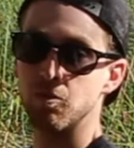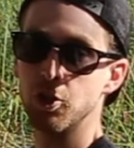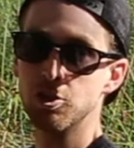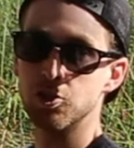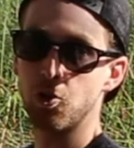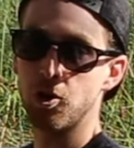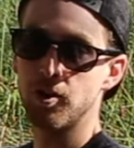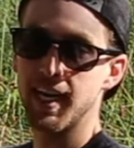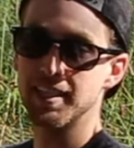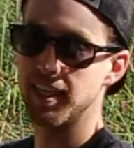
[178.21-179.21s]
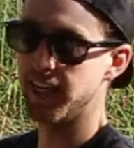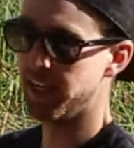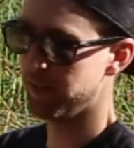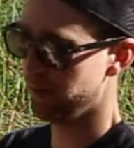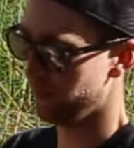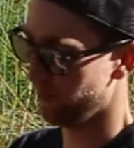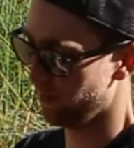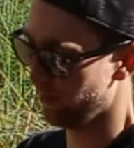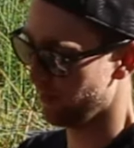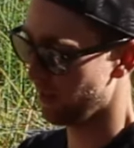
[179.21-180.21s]
They're stored right there.
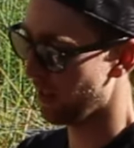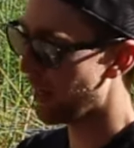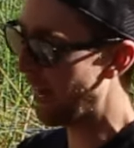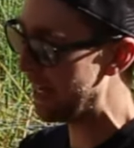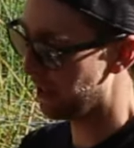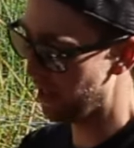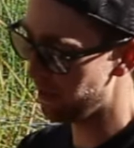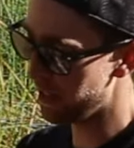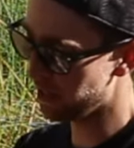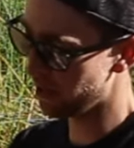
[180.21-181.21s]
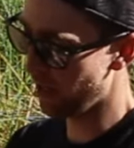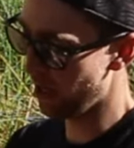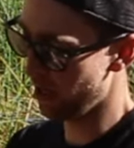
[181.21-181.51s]
I love these